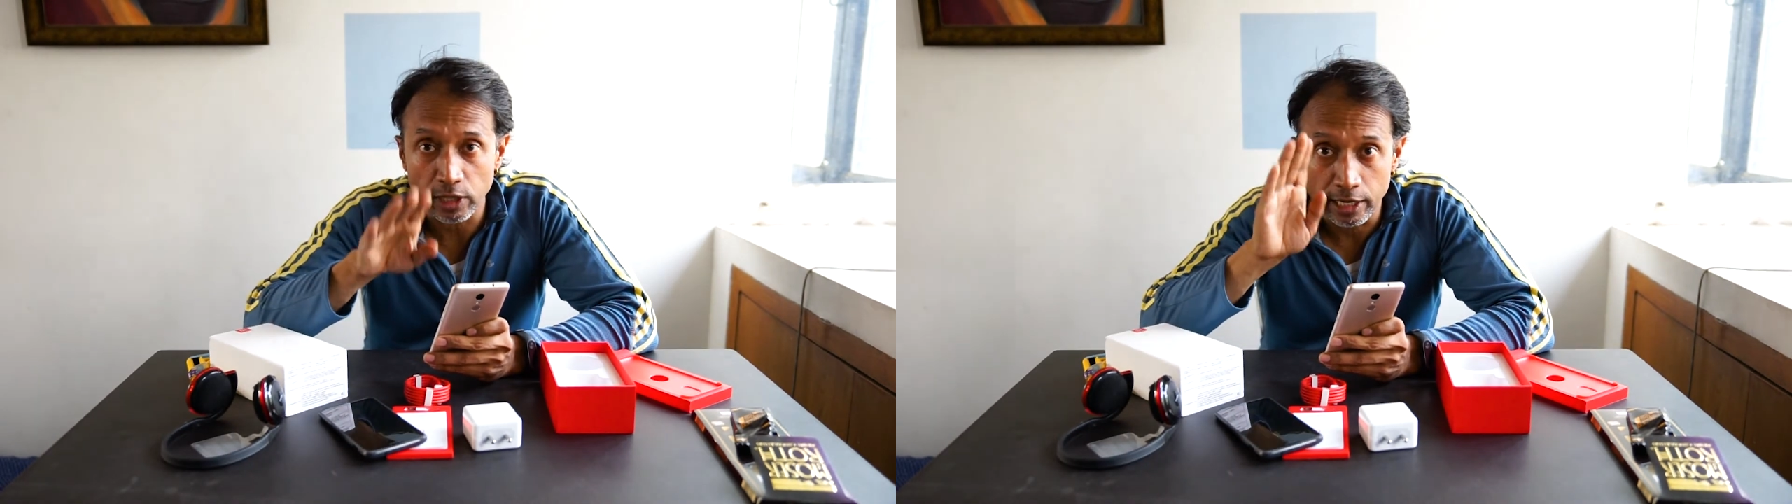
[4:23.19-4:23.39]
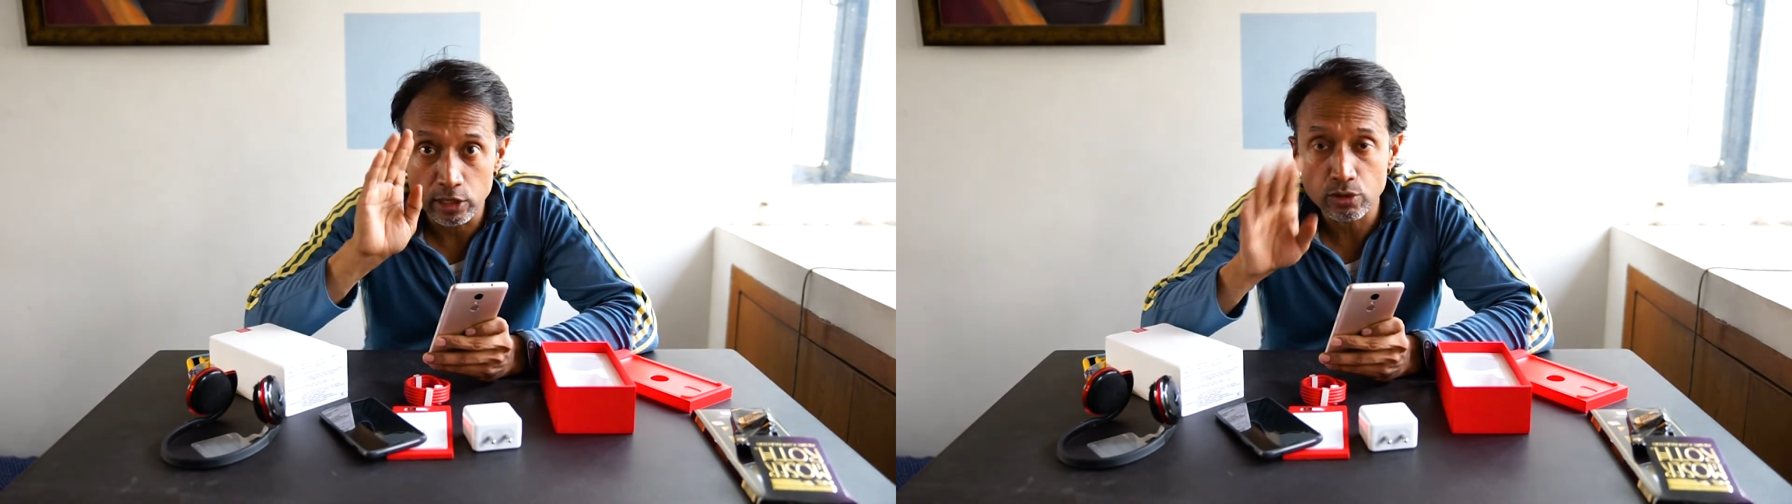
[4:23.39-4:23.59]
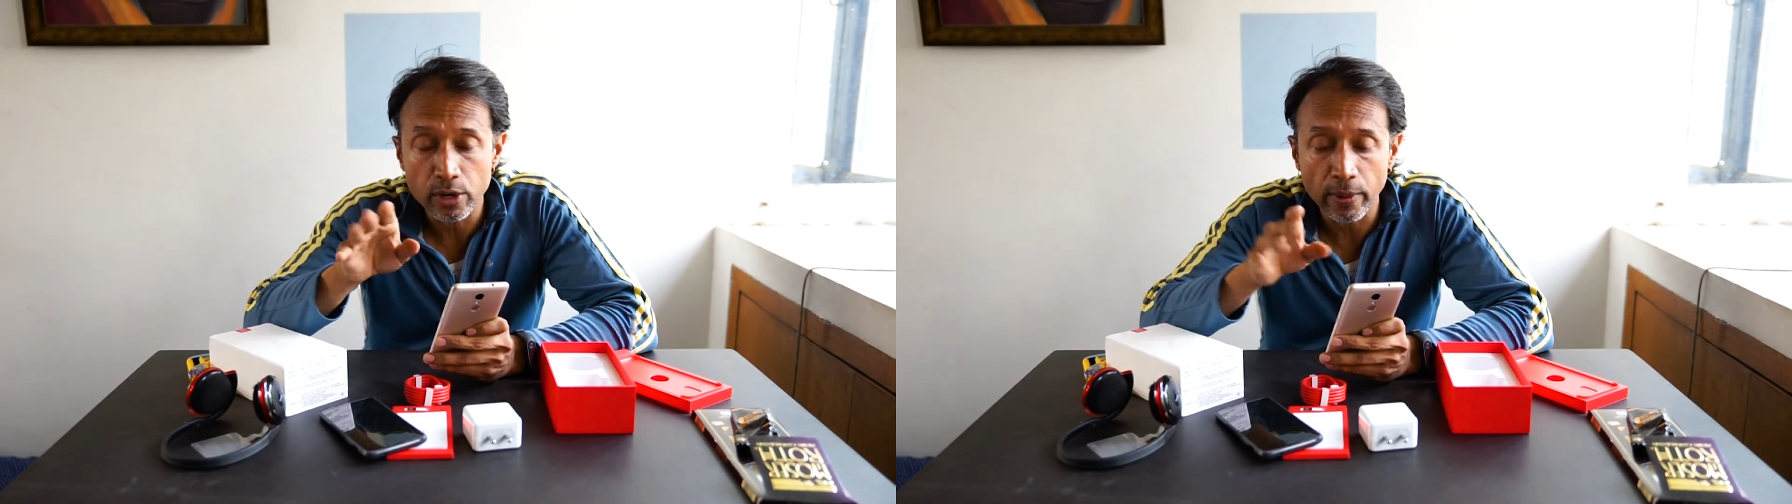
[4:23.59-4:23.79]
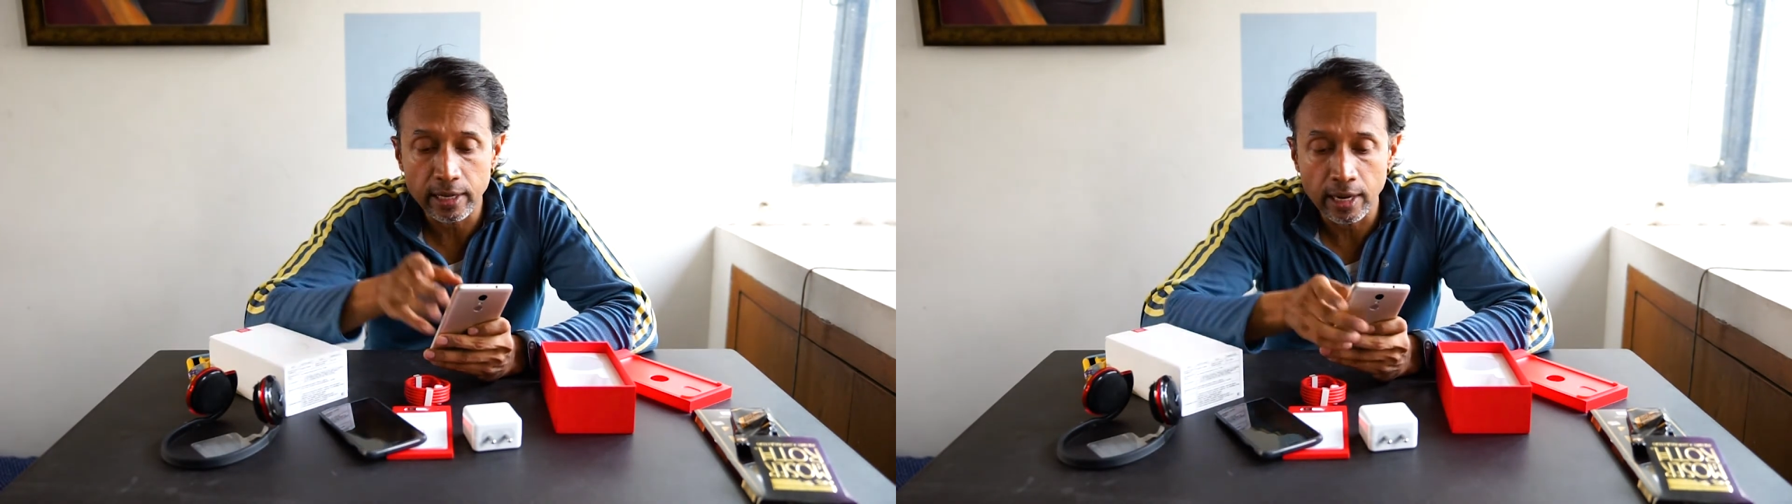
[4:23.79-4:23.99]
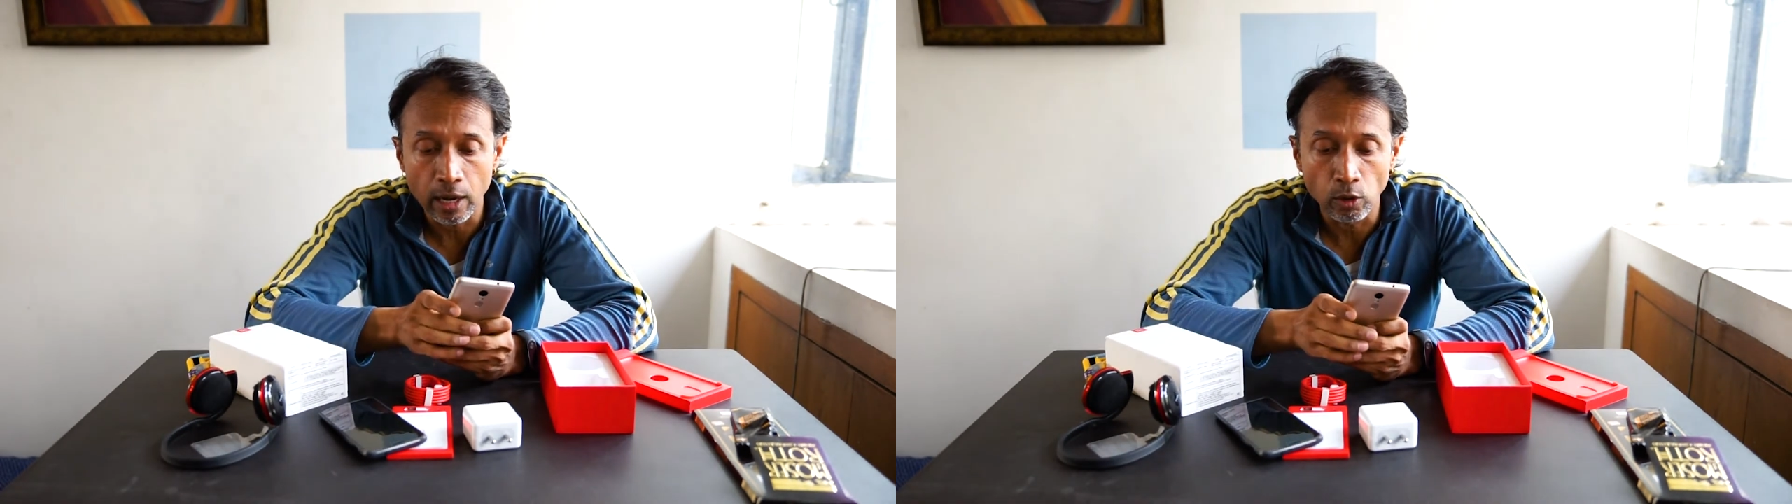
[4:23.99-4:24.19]
are history
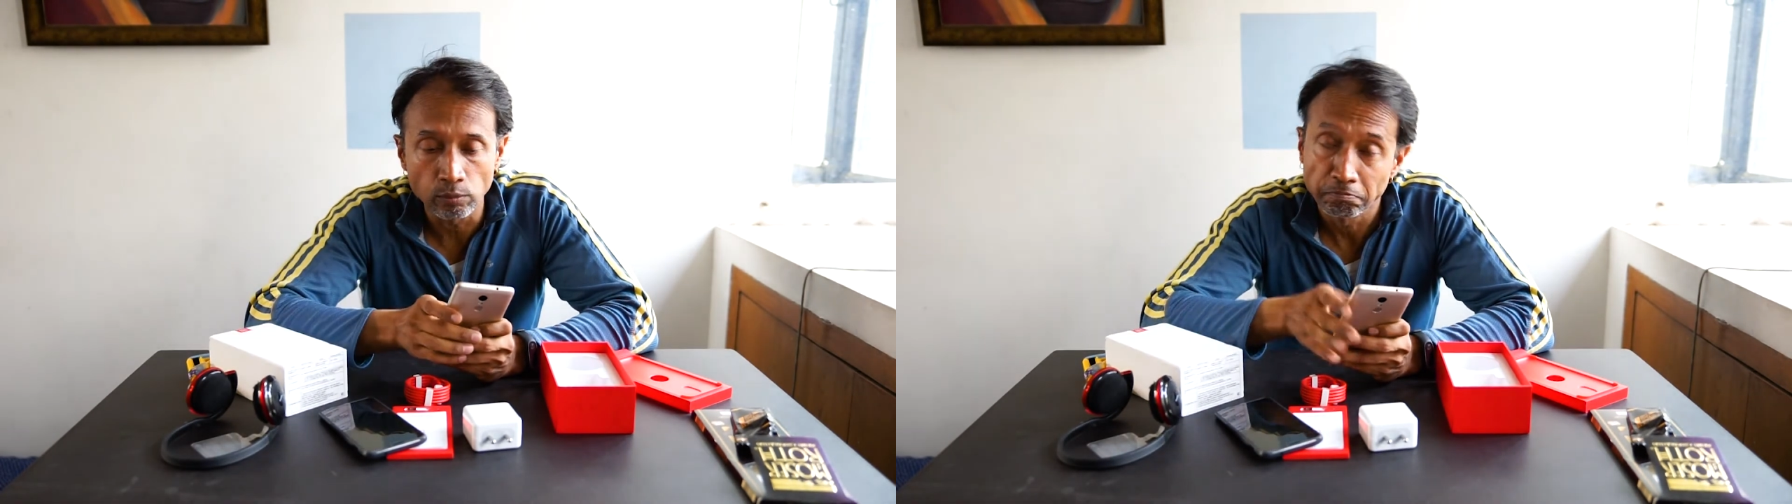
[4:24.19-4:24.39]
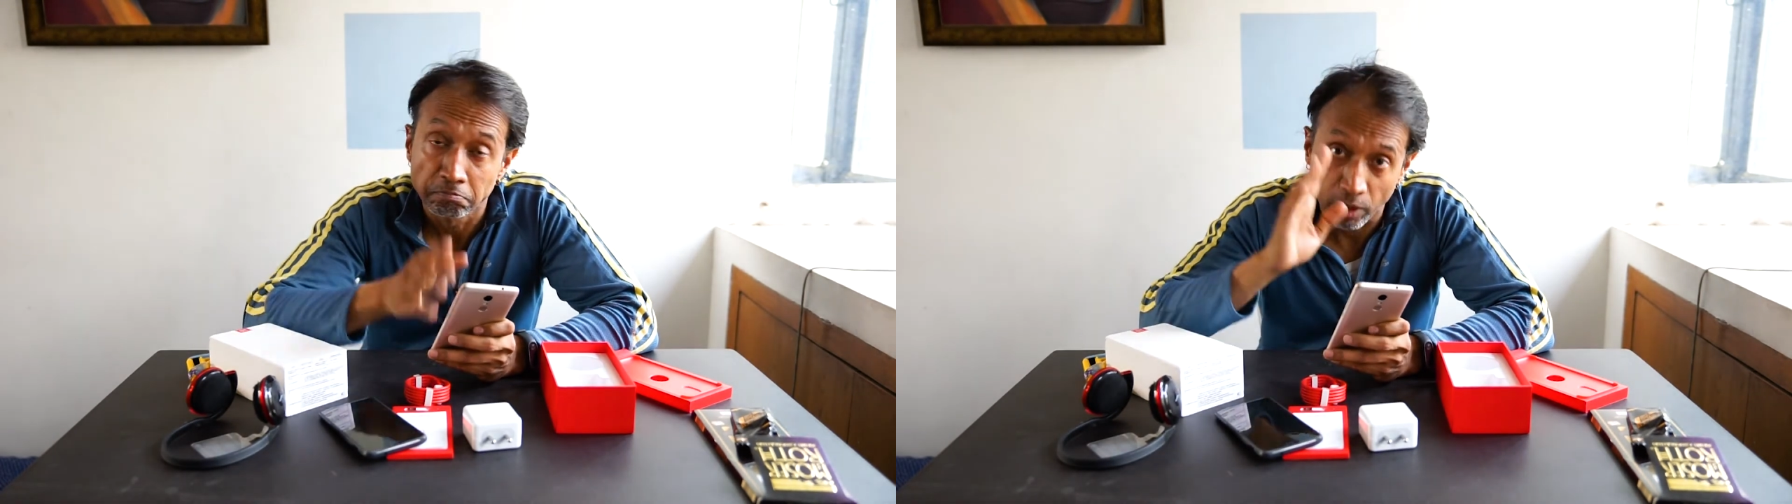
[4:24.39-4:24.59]
right now,